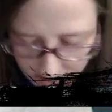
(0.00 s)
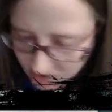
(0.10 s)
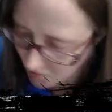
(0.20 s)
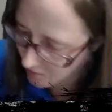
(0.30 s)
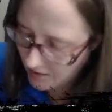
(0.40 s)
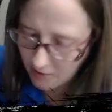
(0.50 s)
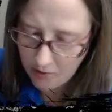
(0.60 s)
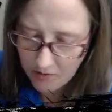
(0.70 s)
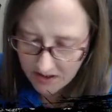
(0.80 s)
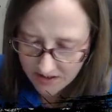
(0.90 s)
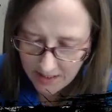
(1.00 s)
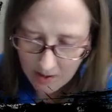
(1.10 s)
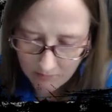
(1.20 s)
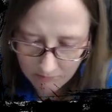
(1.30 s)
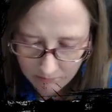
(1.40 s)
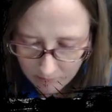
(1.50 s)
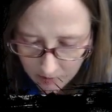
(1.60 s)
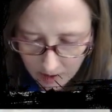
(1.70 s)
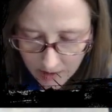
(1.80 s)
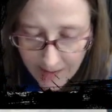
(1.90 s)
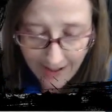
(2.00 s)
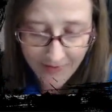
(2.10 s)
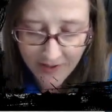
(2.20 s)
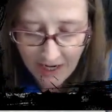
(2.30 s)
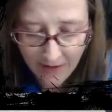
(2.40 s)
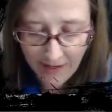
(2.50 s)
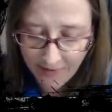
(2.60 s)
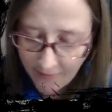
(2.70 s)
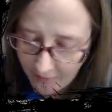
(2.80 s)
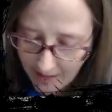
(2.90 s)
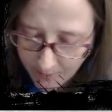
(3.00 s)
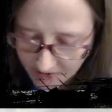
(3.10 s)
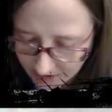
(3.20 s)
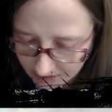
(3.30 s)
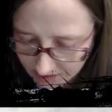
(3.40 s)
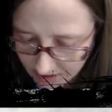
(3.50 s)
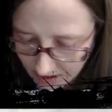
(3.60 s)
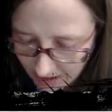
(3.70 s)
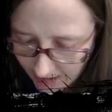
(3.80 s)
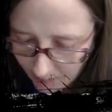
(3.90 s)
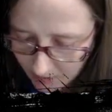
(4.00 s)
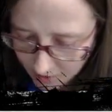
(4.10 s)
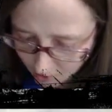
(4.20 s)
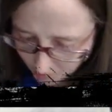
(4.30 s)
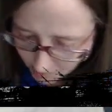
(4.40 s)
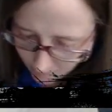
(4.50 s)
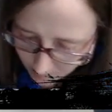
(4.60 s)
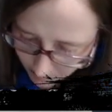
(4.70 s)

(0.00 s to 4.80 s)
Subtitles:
go ahead and glue these down. Not the top, not the flaps, because I want to show you